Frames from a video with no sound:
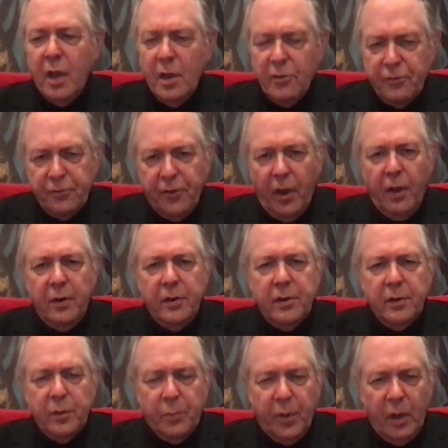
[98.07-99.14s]

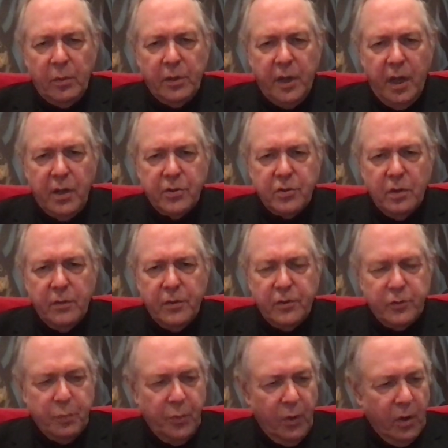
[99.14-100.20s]
fund the publication of this
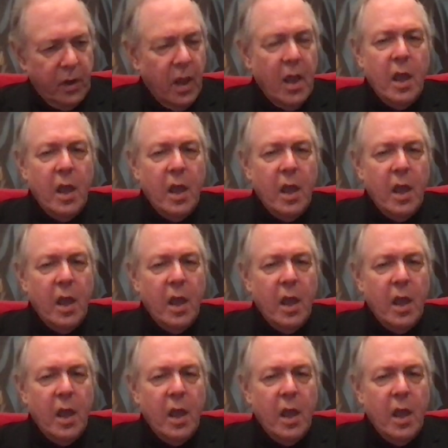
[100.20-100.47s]
book,